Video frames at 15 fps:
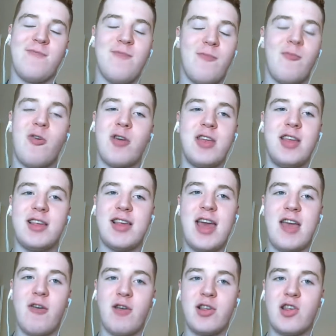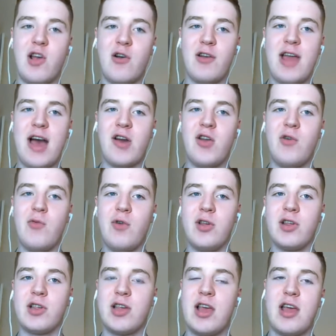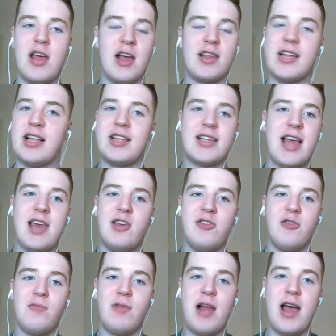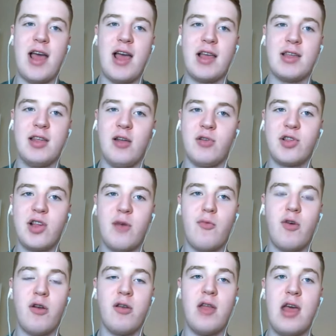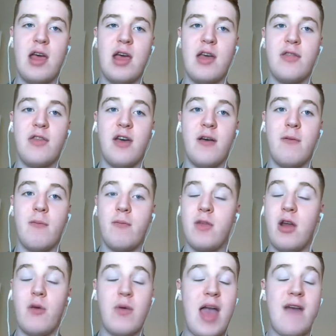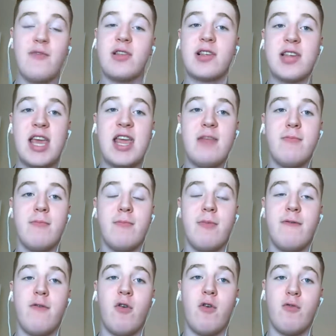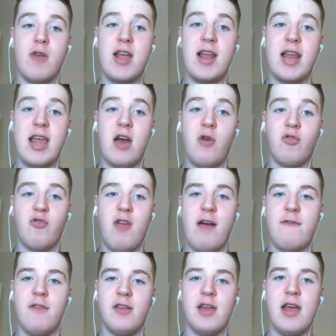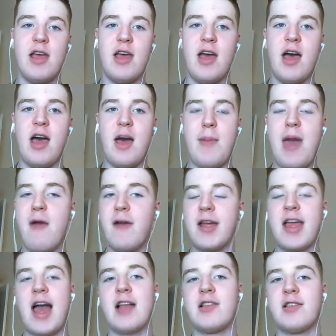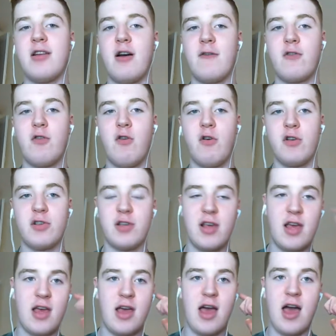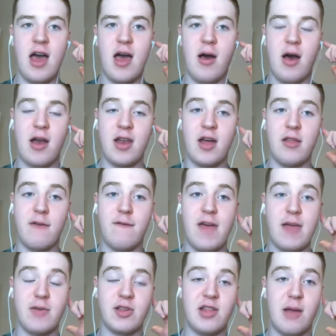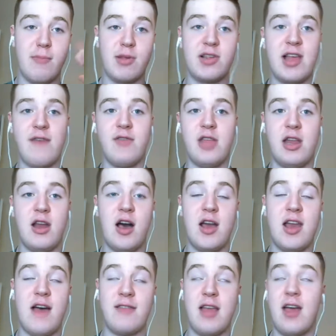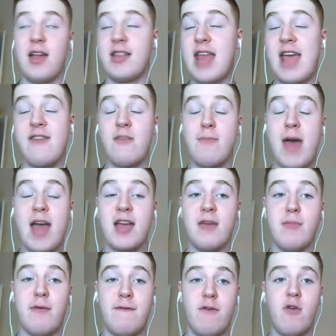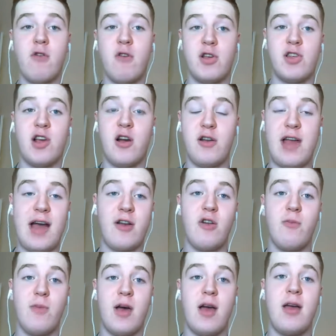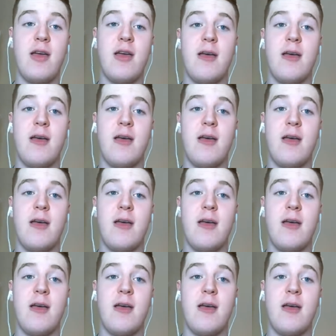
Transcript: what can you say? Cristiano Ronaldo was a sensational player, someone that we haven't seen before, really, at Old Trafford. Eric Cantona, of course, another famous number 7 that I'd have David Beckham before Cristiano Ronaldo, but